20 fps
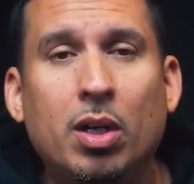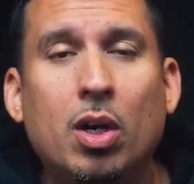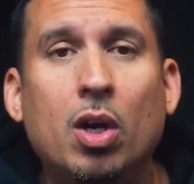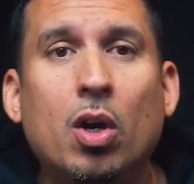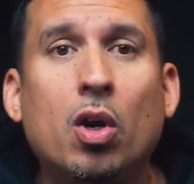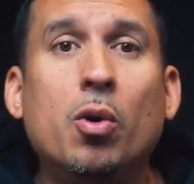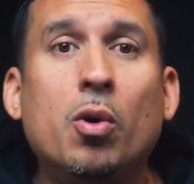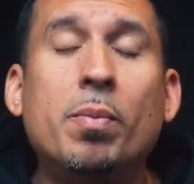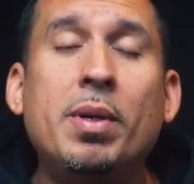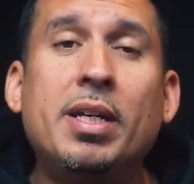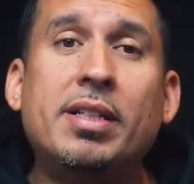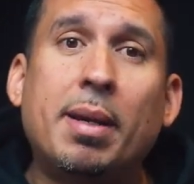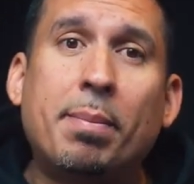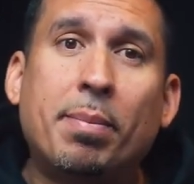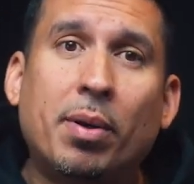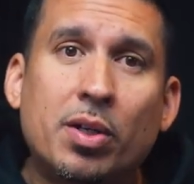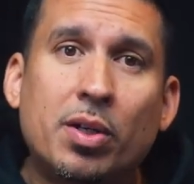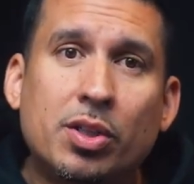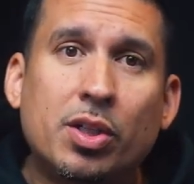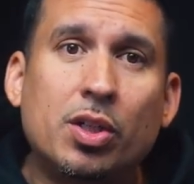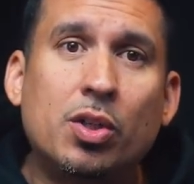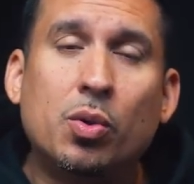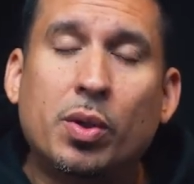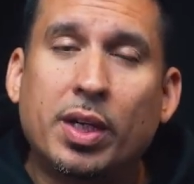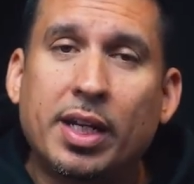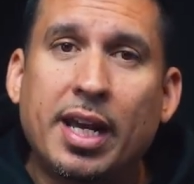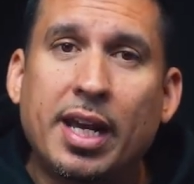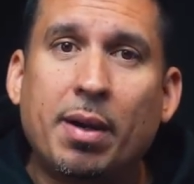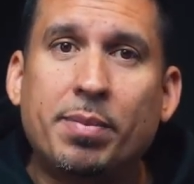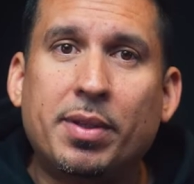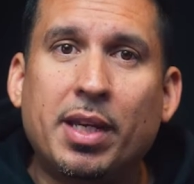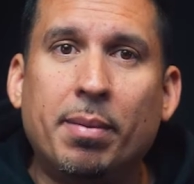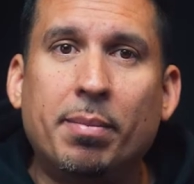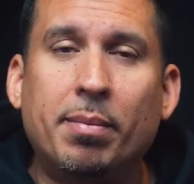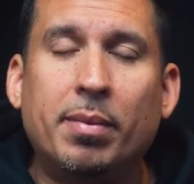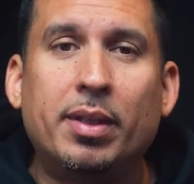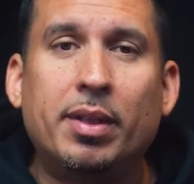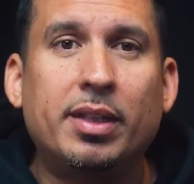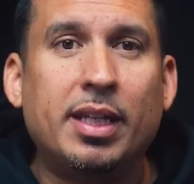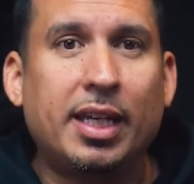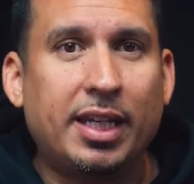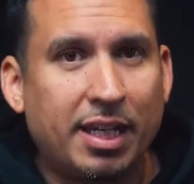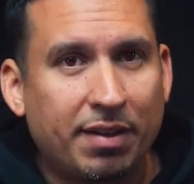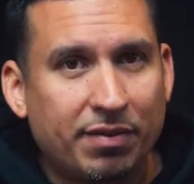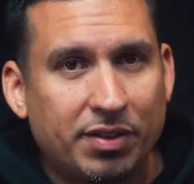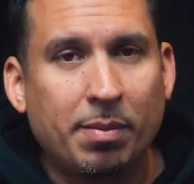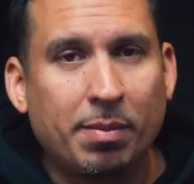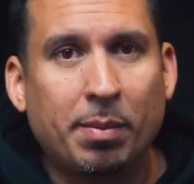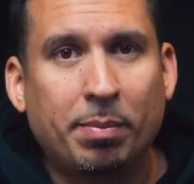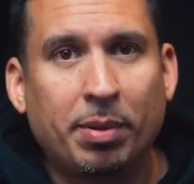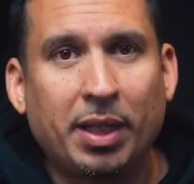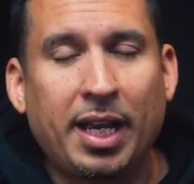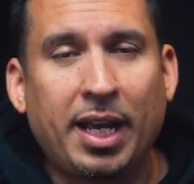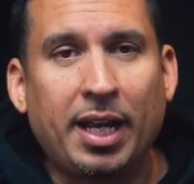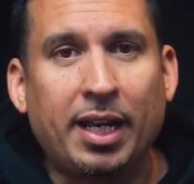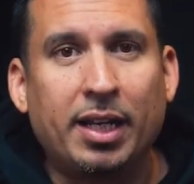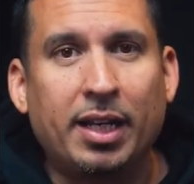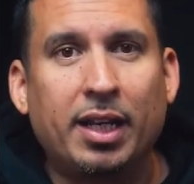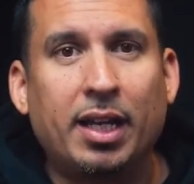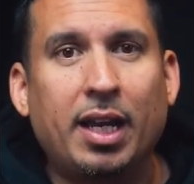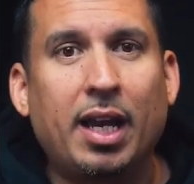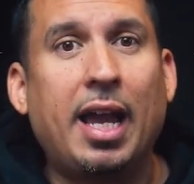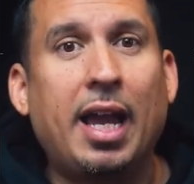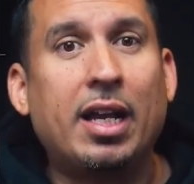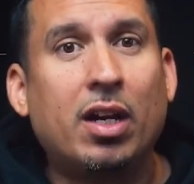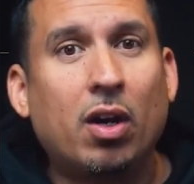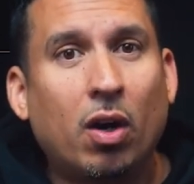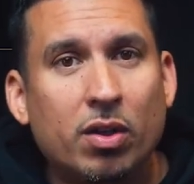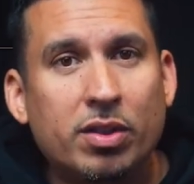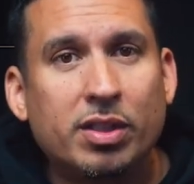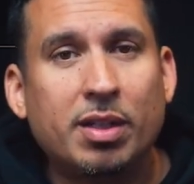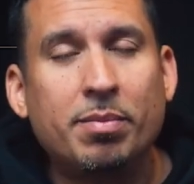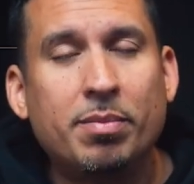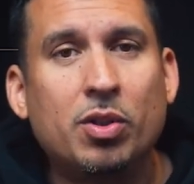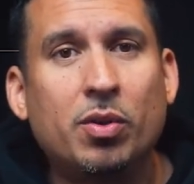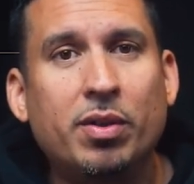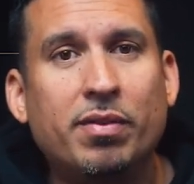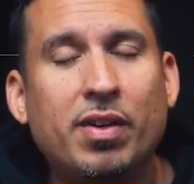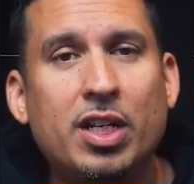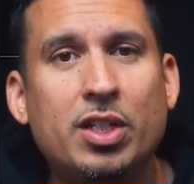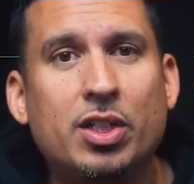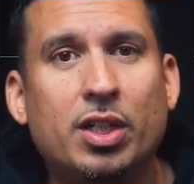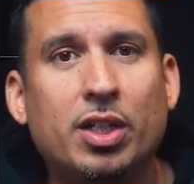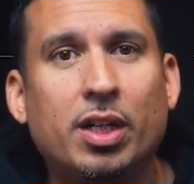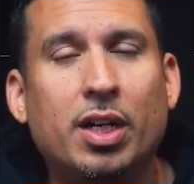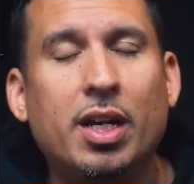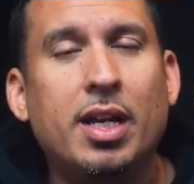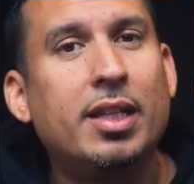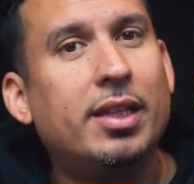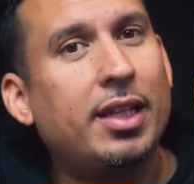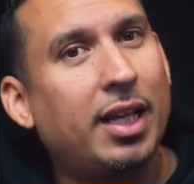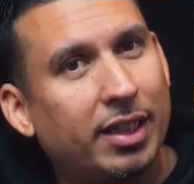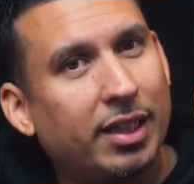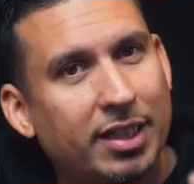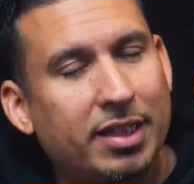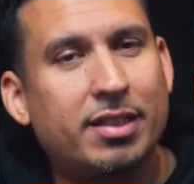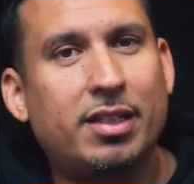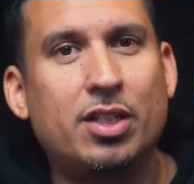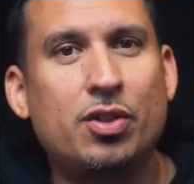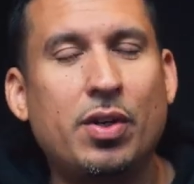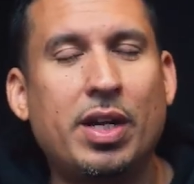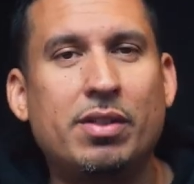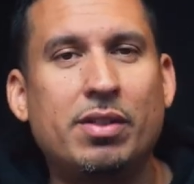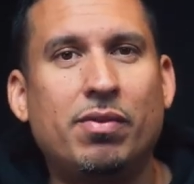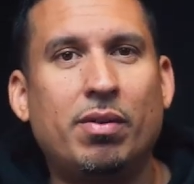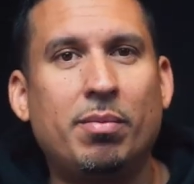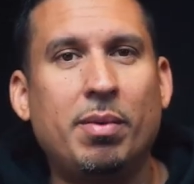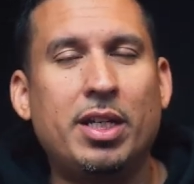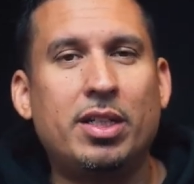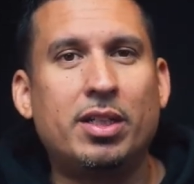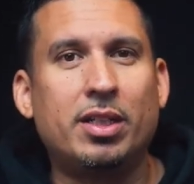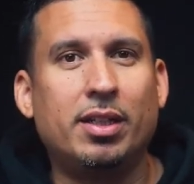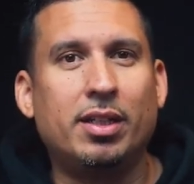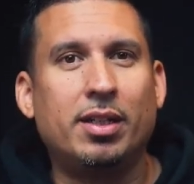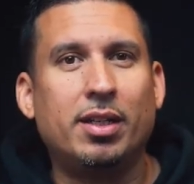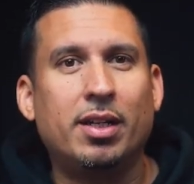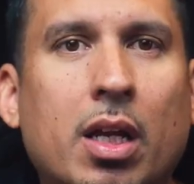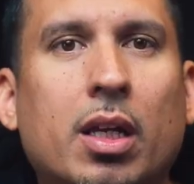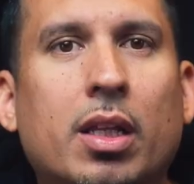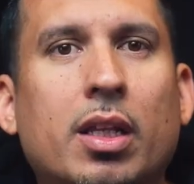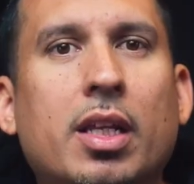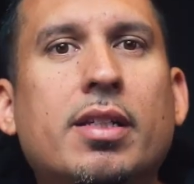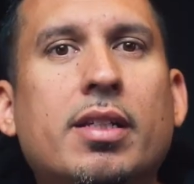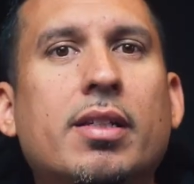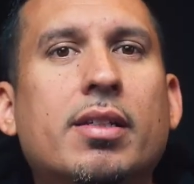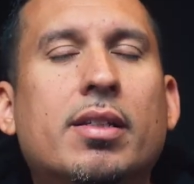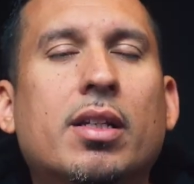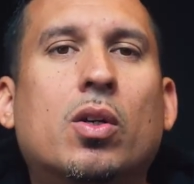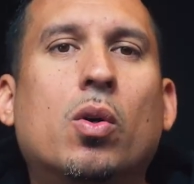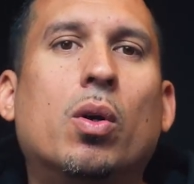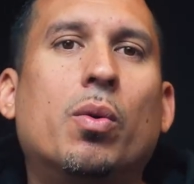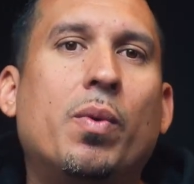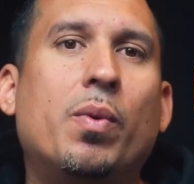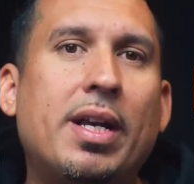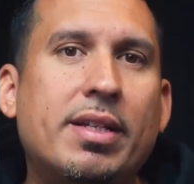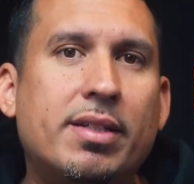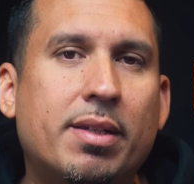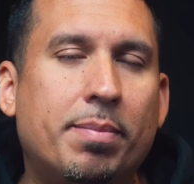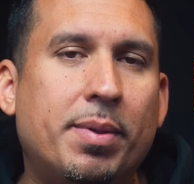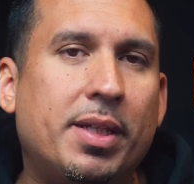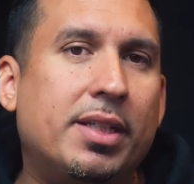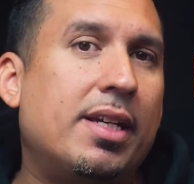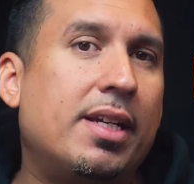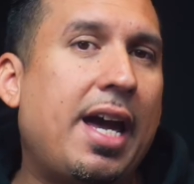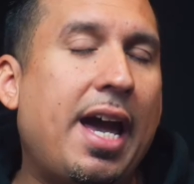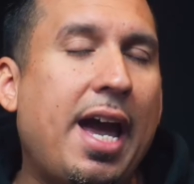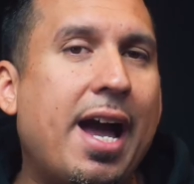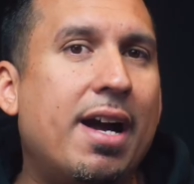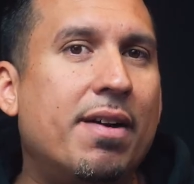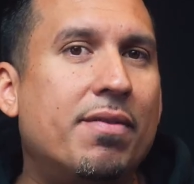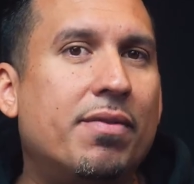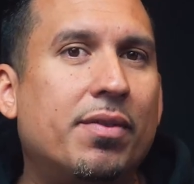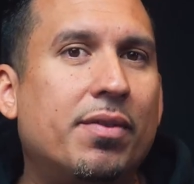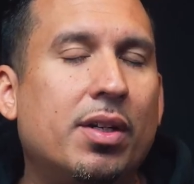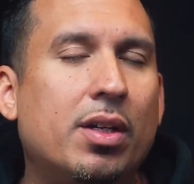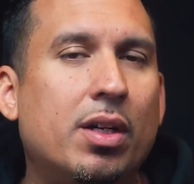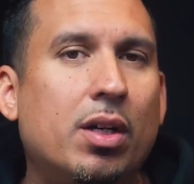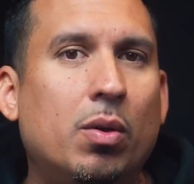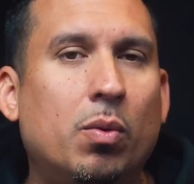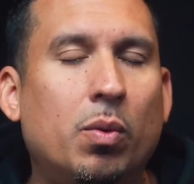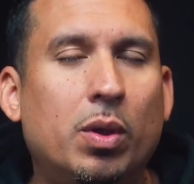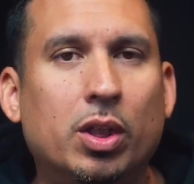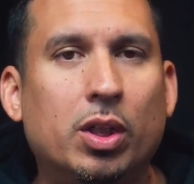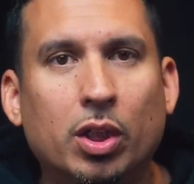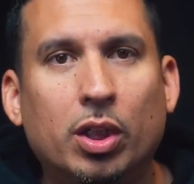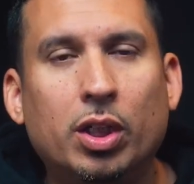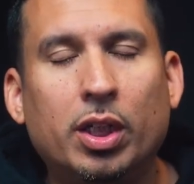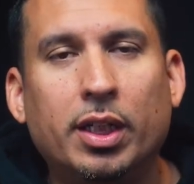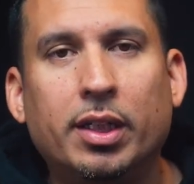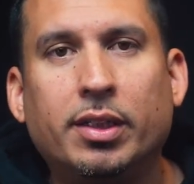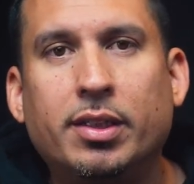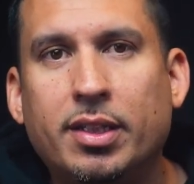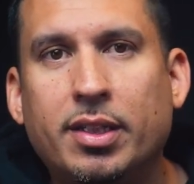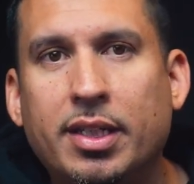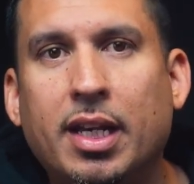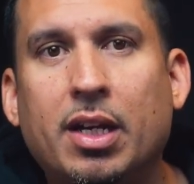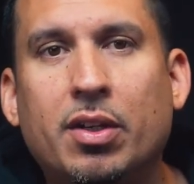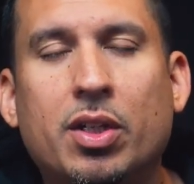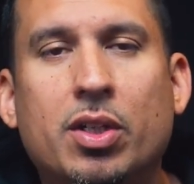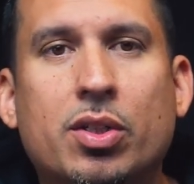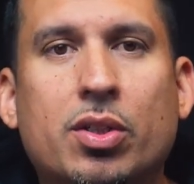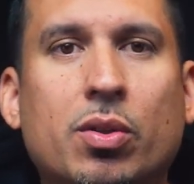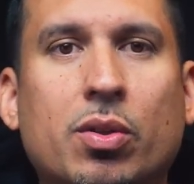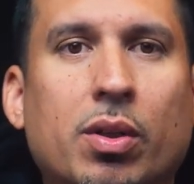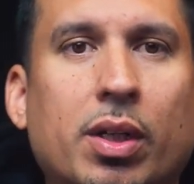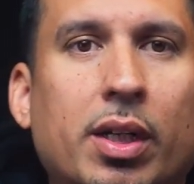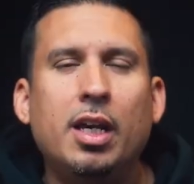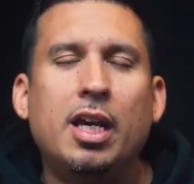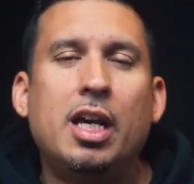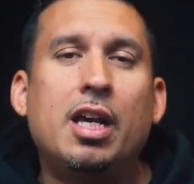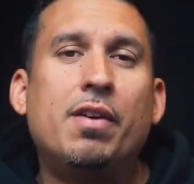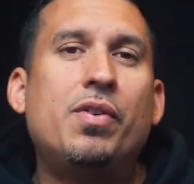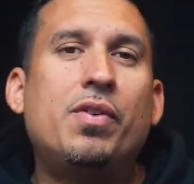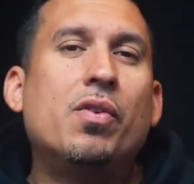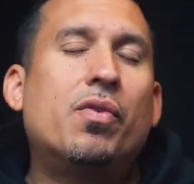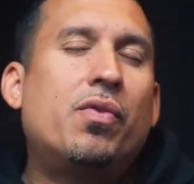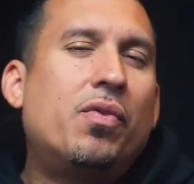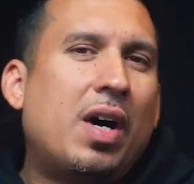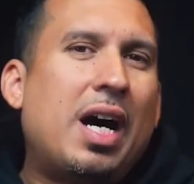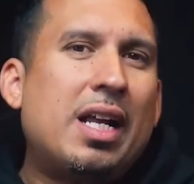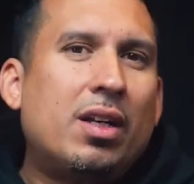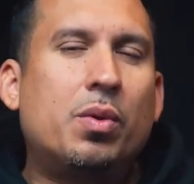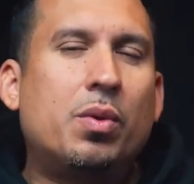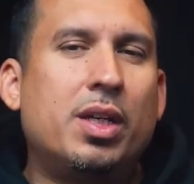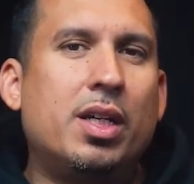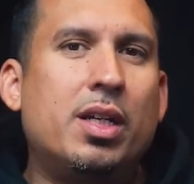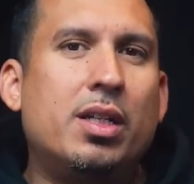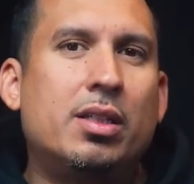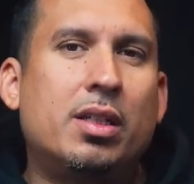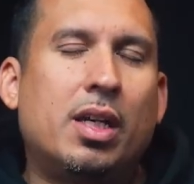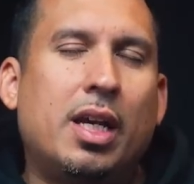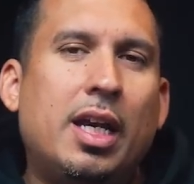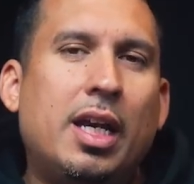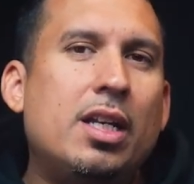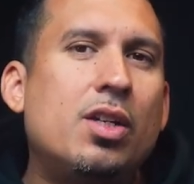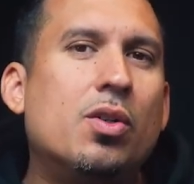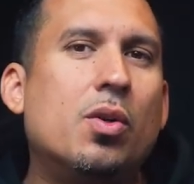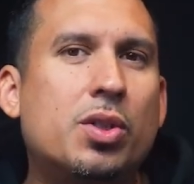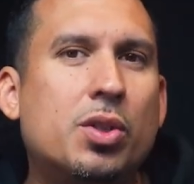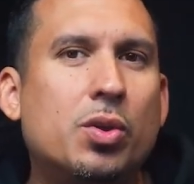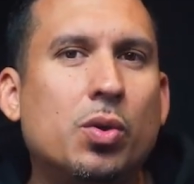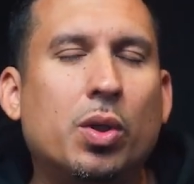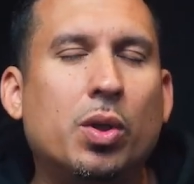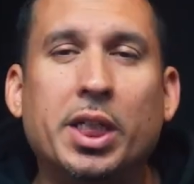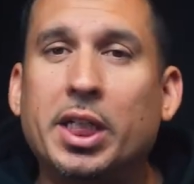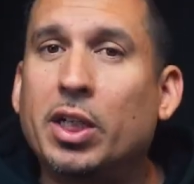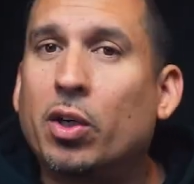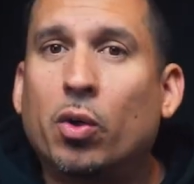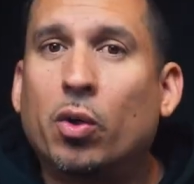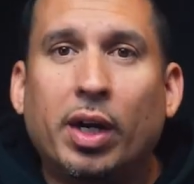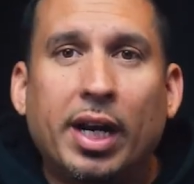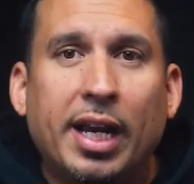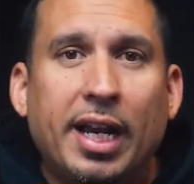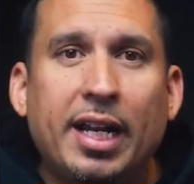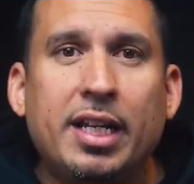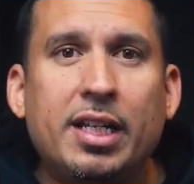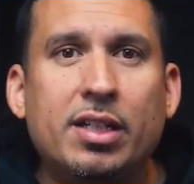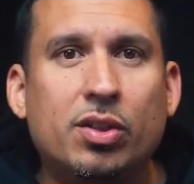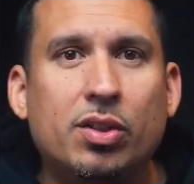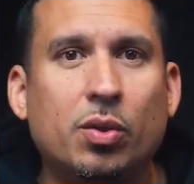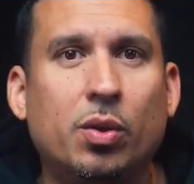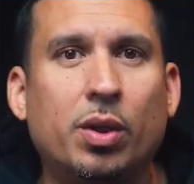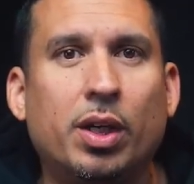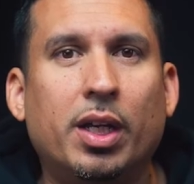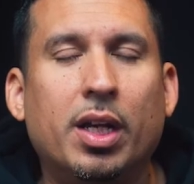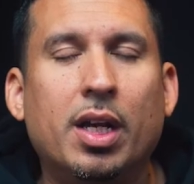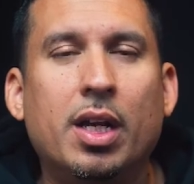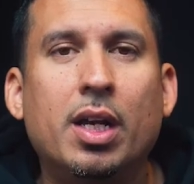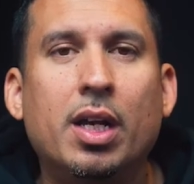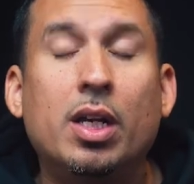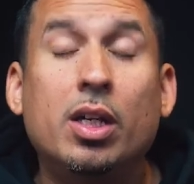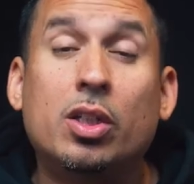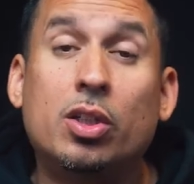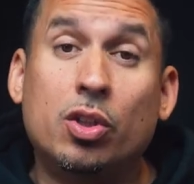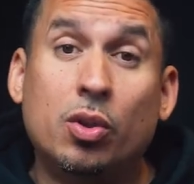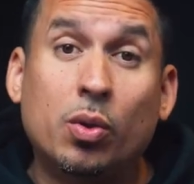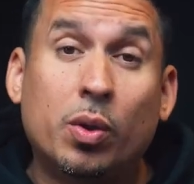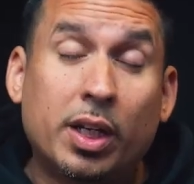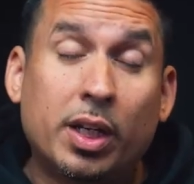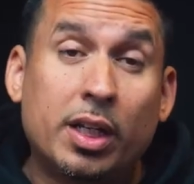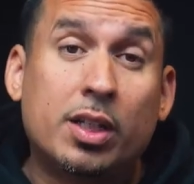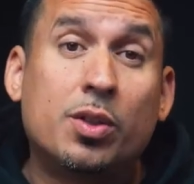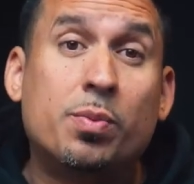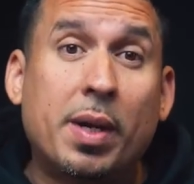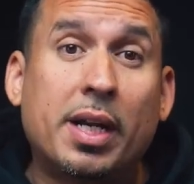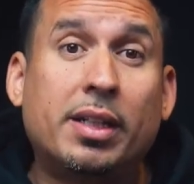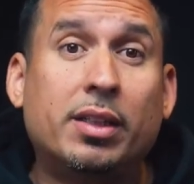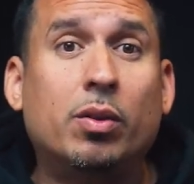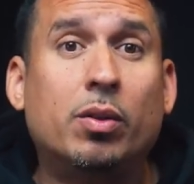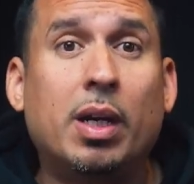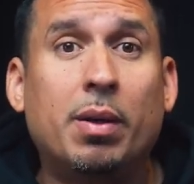who meets a person who can help them, that gives them a plan, and calls them to adventure that leads to transformation. This is the core recipe to have when learning to tell your story. If you follow these in your story or any story, you can expect a great